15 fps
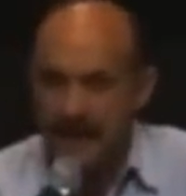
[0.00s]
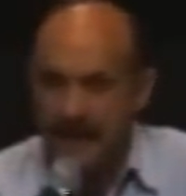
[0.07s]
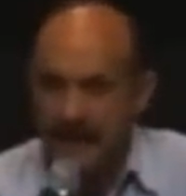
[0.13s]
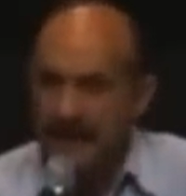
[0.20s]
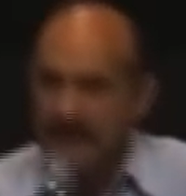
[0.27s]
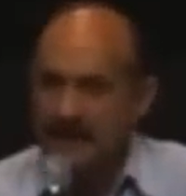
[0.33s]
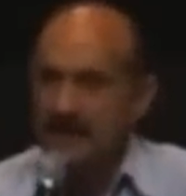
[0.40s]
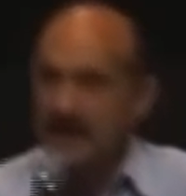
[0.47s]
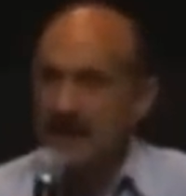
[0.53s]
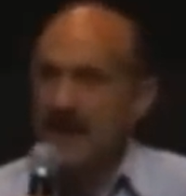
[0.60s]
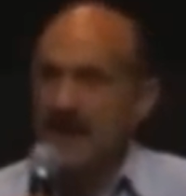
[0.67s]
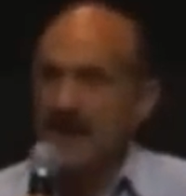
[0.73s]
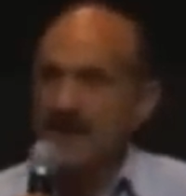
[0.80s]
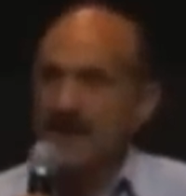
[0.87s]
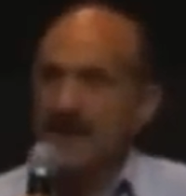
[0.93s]

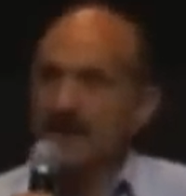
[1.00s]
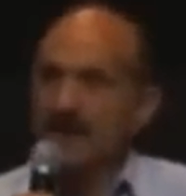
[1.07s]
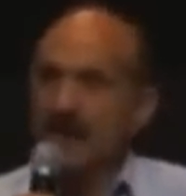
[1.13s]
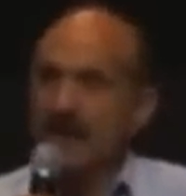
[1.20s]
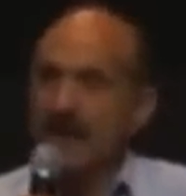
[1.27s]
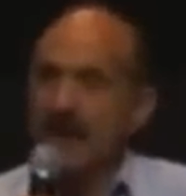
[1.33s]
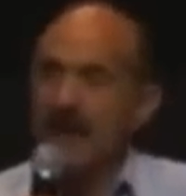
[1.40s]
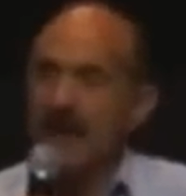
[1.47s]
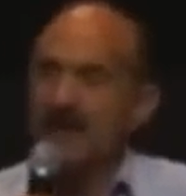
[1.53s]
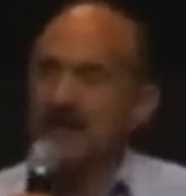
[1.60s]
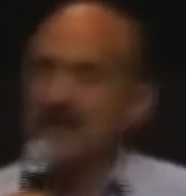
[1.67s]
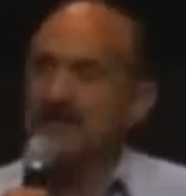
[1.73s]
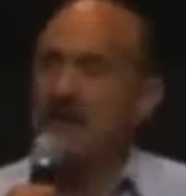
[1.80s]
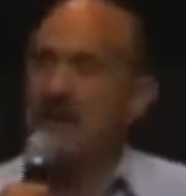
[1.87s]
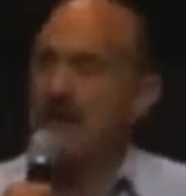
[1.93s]
The
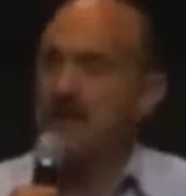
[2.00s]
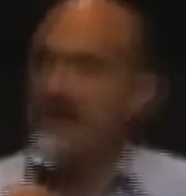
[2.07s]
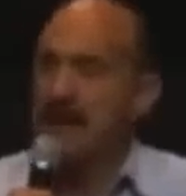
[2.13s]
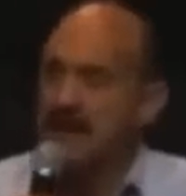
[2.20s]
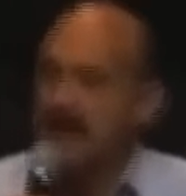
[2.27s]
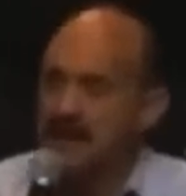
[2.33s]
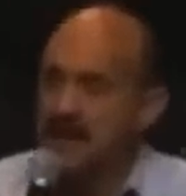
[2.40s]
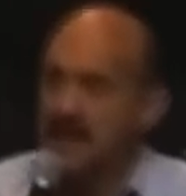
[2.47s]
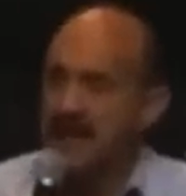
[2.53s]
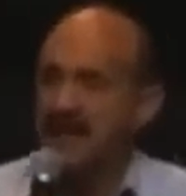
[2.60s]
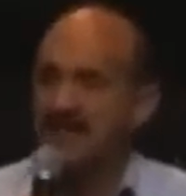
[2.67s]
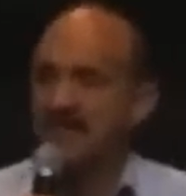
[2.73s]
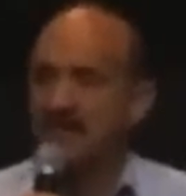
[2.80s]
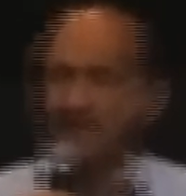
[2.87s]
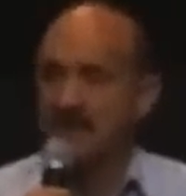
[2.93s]
largest population
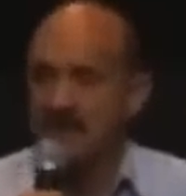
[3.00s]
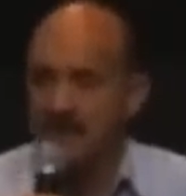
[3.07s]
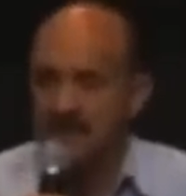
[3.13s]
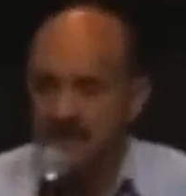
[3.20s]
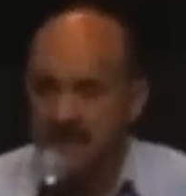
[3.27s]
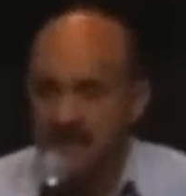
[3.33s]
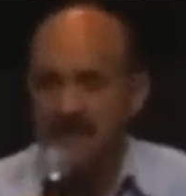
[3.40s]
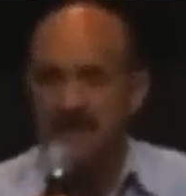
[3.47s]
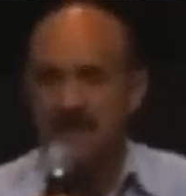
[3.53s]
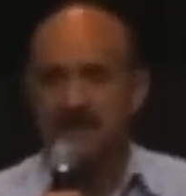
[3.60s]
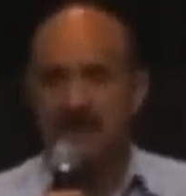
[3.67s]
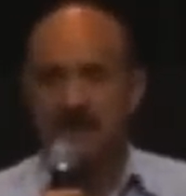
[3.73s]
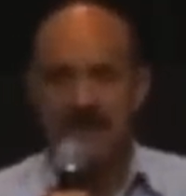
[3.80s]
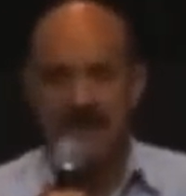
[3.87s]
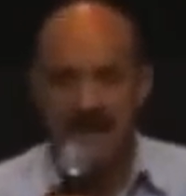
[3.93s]
of Muslims is
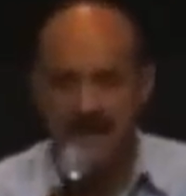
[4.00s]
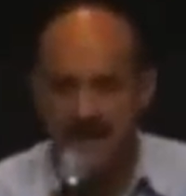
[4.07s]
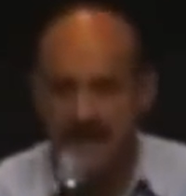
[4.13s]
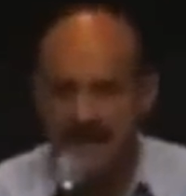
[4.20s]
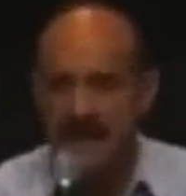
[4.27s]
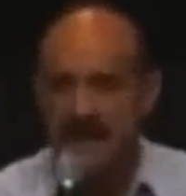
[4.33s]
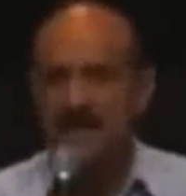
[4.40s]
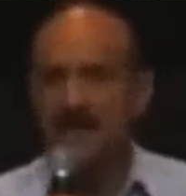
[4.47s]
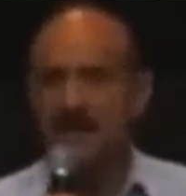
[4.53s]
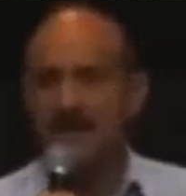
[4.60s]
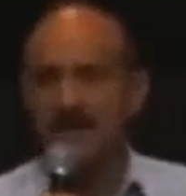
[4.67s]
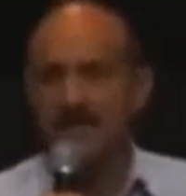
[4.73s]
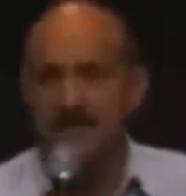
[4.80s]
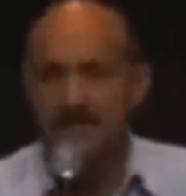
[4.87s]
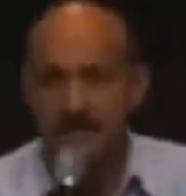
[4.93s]
right next to
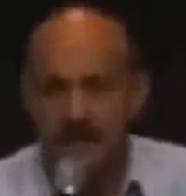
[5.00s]
Detroit.